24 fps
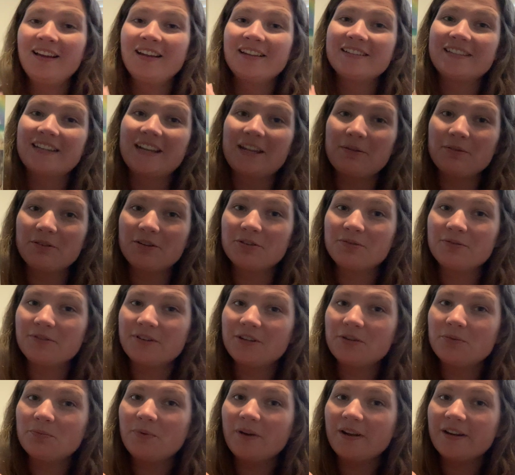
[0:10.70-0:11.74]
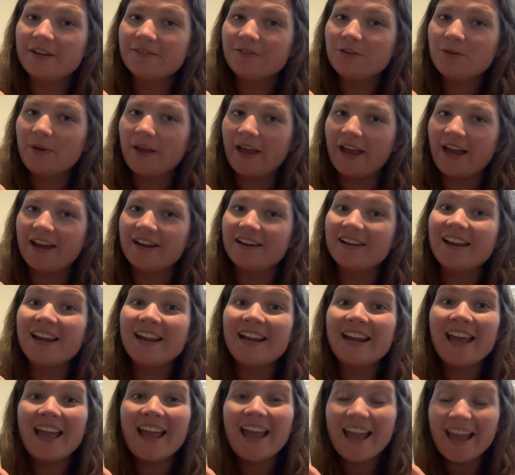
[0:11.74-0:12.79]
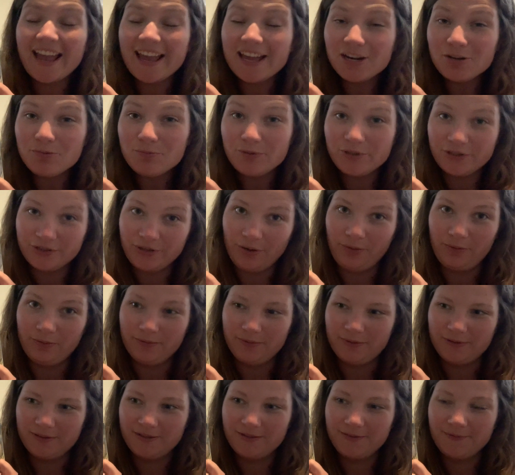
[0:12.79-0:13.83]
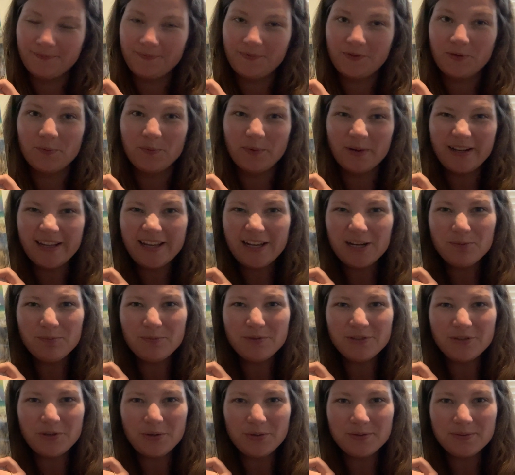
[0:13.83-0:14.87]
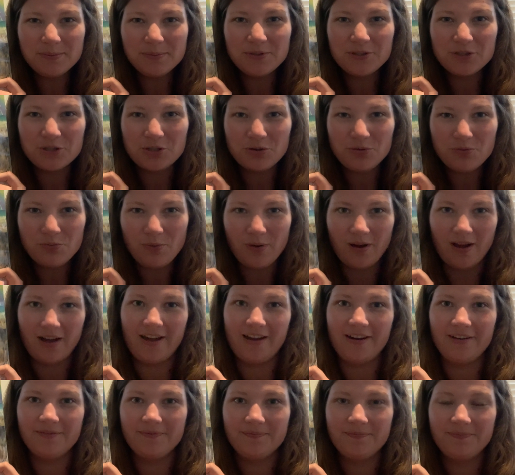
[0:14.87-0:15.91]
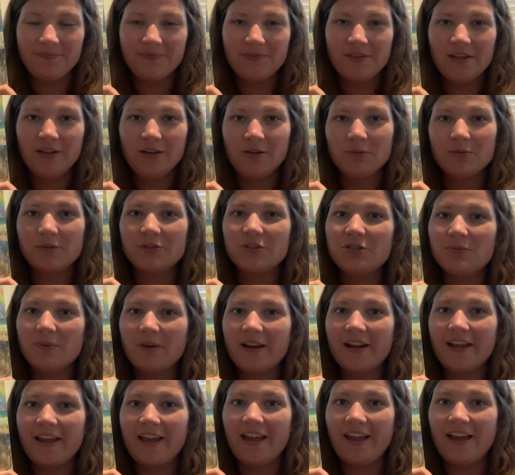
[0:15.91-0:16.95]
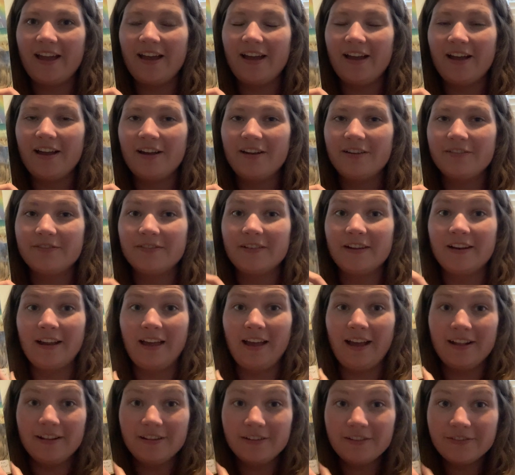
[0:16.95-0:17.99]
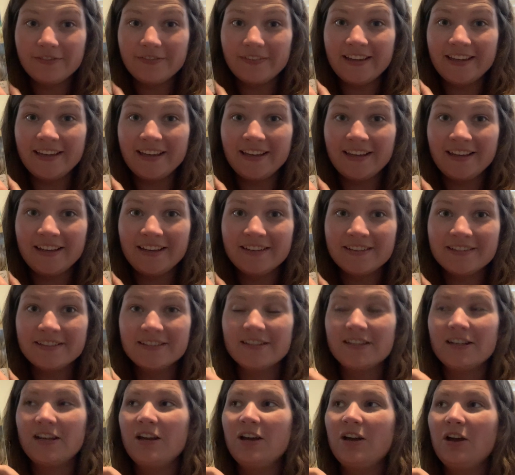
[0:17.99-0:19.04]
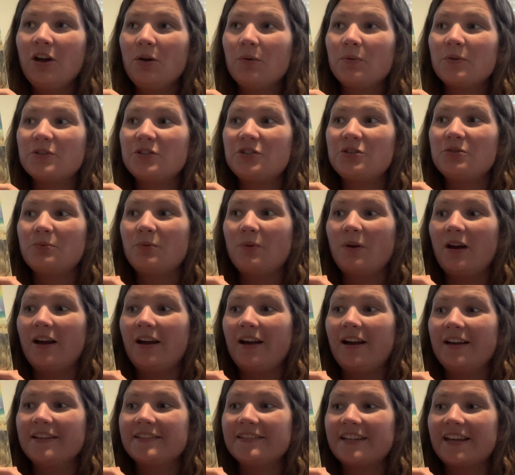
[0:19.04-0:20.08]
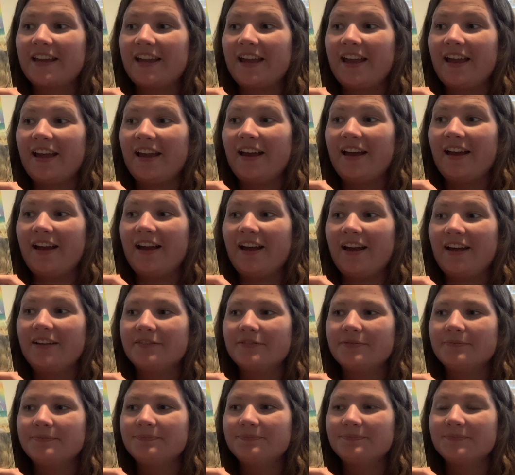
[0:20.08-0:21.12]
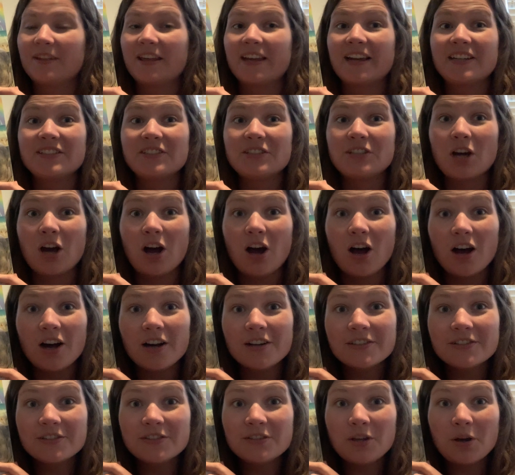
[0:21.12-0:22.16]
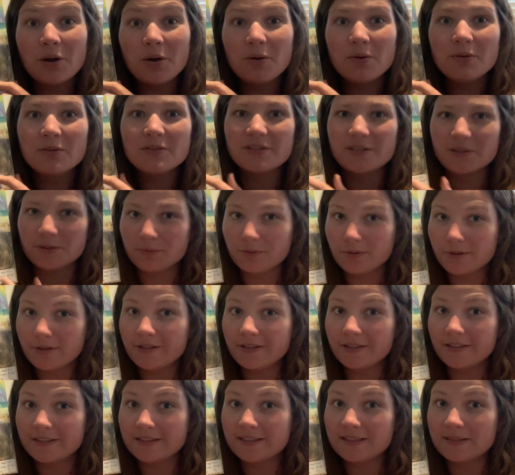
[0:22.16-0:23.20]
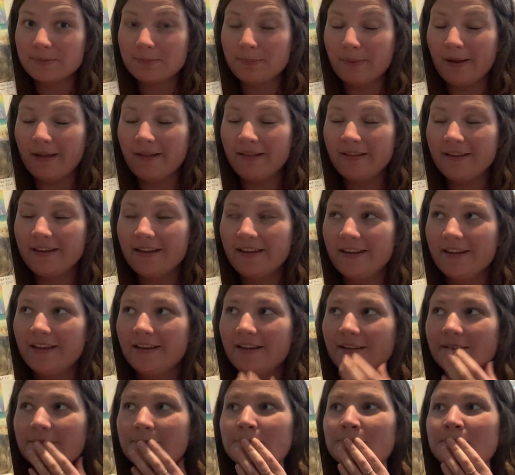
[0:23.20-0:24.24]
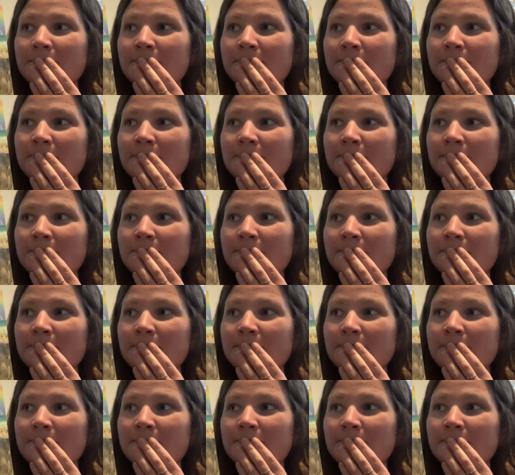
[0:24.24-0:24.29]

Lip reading: Today we're going to read What If You Had an Animal Nose. What animal nose would you want? Would you want to have an elephant? Would you want to have like a dog's nose? They're really good at smelling.